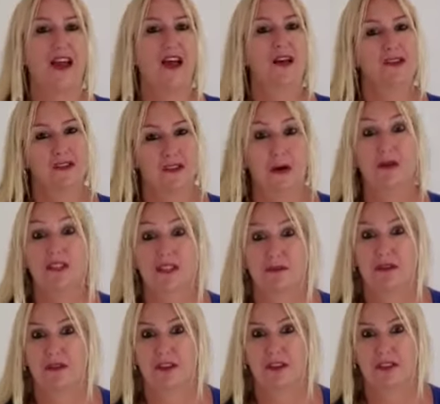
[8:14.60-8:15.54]
So some
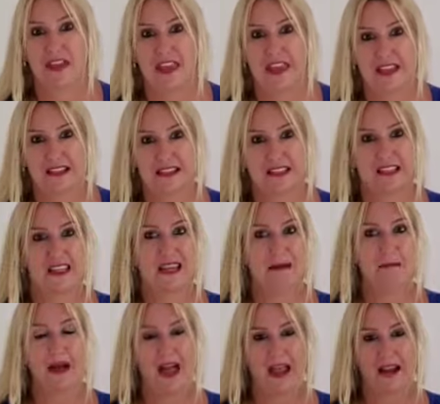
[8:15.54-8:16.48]
of the things,
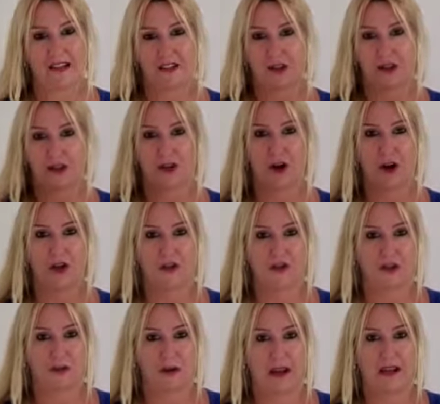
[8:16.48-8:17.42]
impacts on
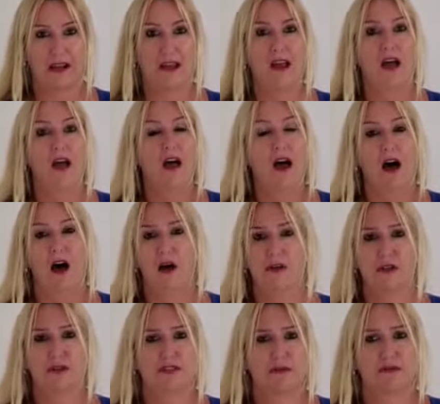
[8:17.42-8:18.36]
culture, right?
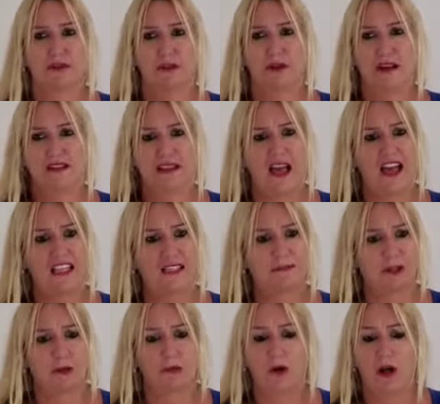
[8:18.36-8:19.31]
Some of you guys asked
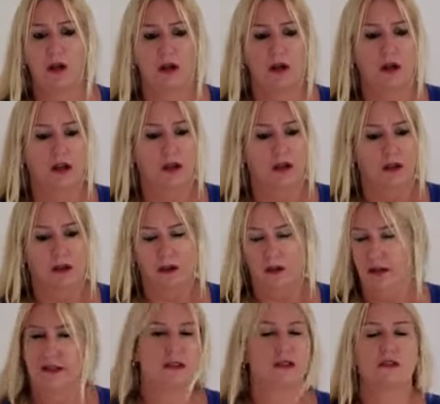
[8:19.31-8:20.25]
me, well,
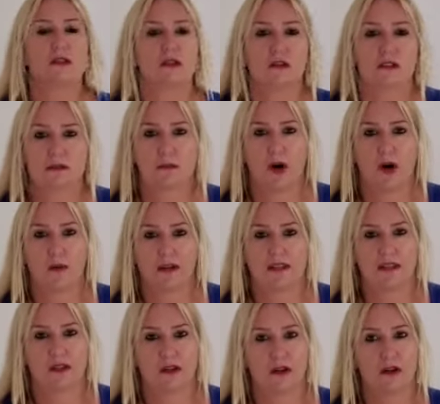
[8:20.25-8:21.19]
isn't tourism
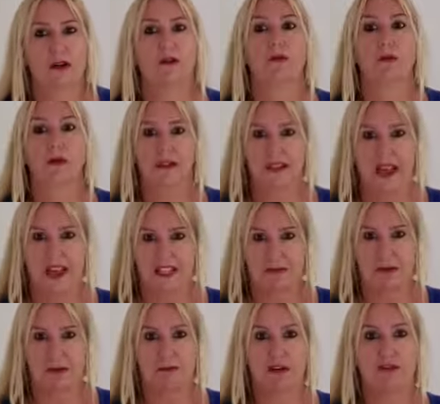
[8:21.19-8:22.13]
always good? Well, yes,
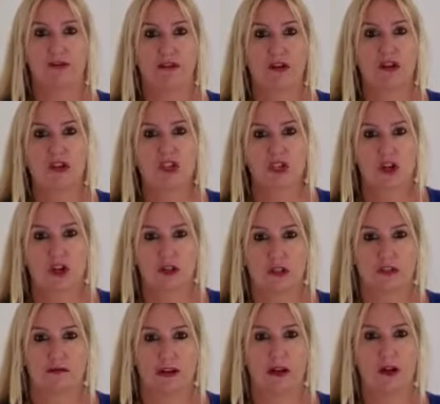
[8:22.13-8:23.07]
when we first started
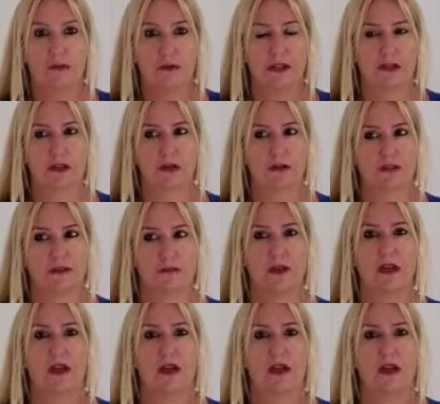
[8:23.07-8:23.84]
developing tourism